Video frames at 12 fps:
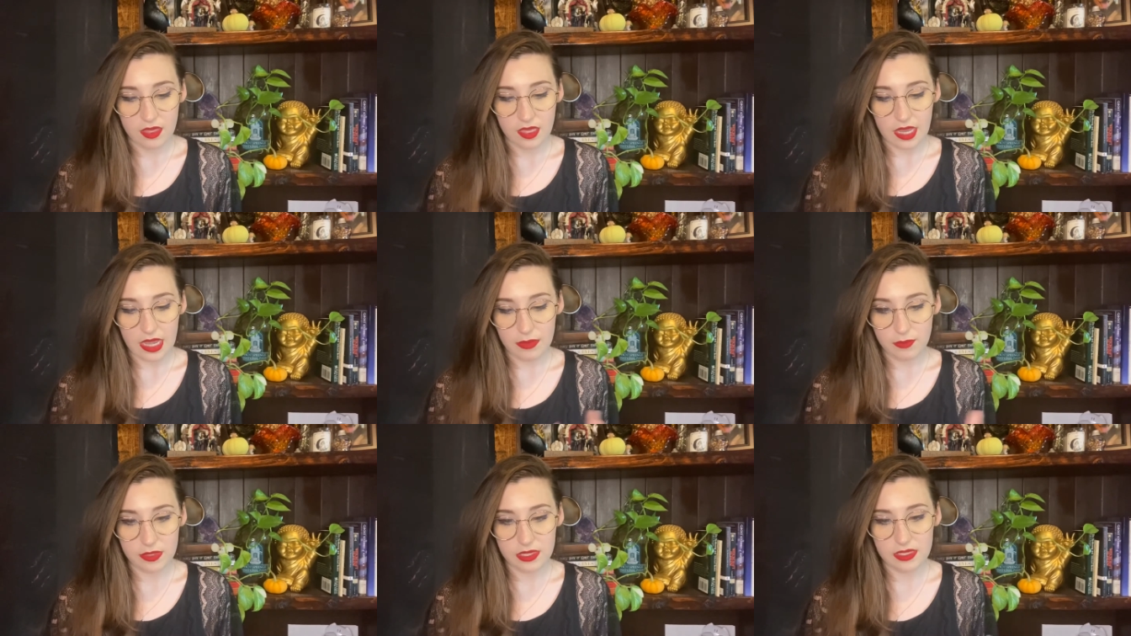I
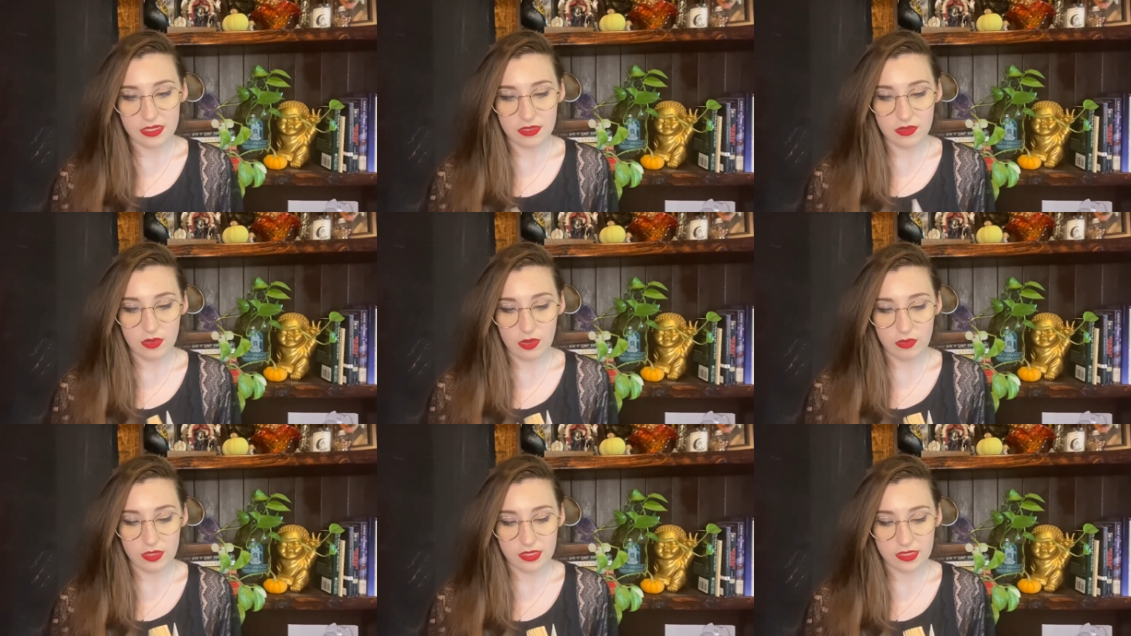really didn't
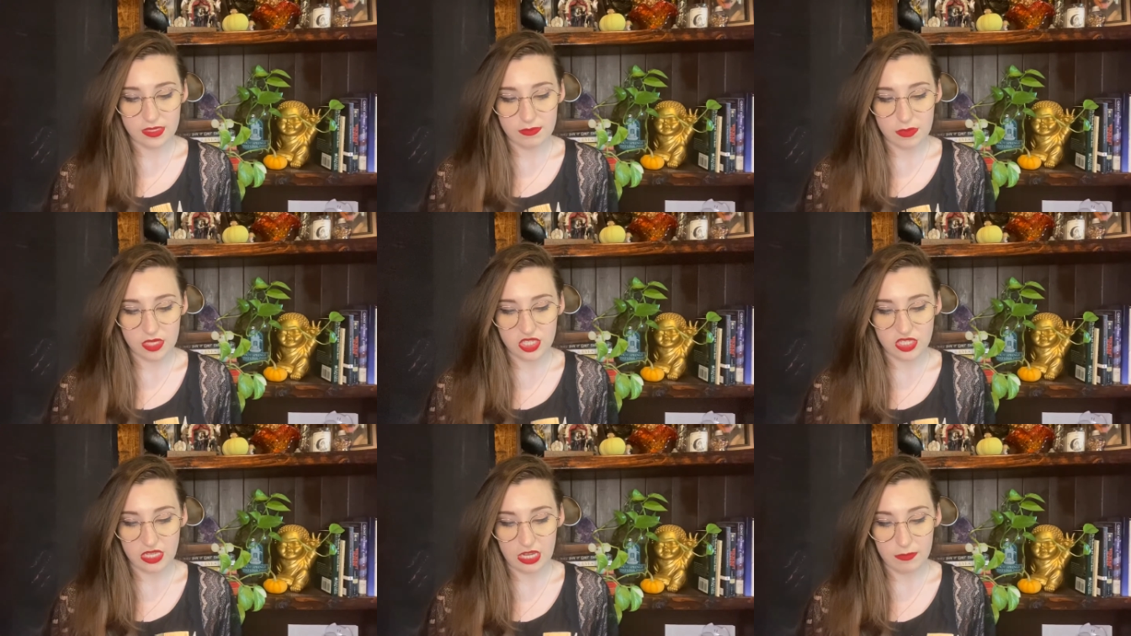notice much
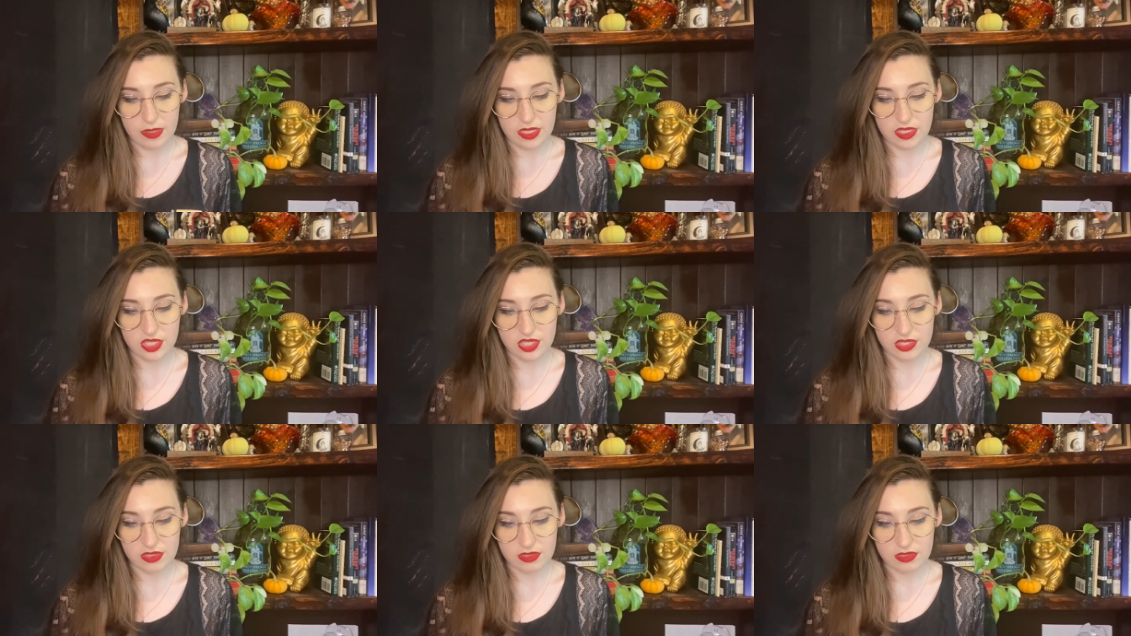damage